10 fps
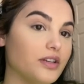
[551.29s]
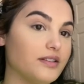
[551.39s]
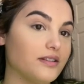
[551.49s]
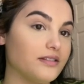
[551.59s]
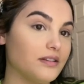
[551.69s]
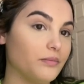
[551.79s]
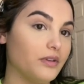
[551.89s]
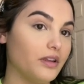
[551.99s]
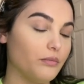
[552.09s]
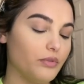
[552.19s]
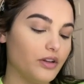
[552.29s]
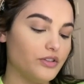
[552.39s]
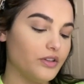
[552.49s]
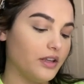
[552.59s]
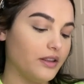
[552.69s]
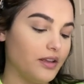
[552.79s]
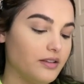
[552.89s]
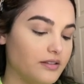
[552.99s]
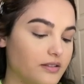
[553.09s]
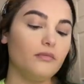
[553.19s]
It's a stippling brush like
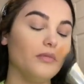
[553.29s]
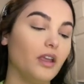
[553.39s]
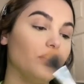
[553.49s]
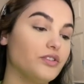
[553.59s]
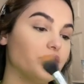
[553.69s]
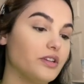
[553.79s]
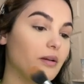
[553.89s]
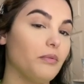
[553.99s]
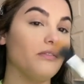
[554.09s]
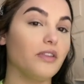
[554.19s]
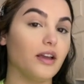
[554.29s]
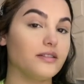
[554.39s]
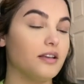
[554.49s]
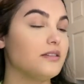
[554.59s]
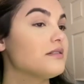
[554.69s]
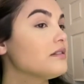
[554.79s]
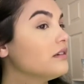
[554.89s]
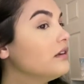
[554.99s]
this, and just tap off the excess.